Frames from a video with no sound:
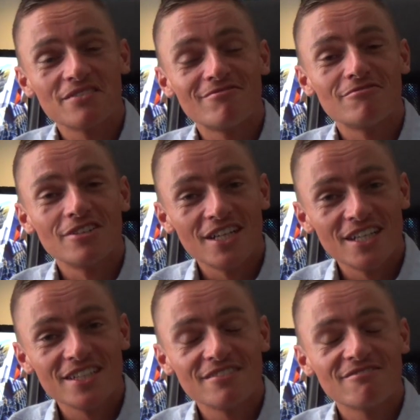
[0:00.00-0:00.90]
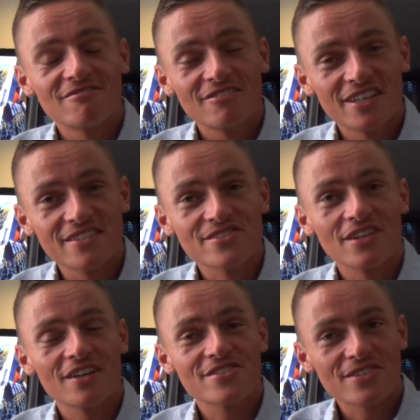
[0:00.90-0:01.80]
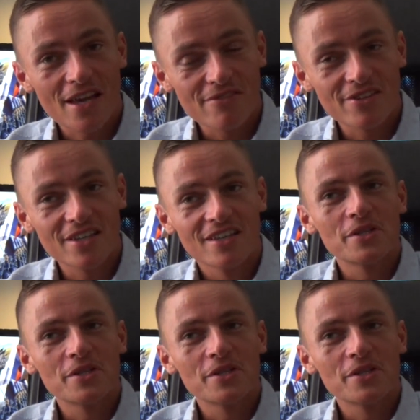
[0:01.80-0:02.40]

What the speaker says: and really, really start saving.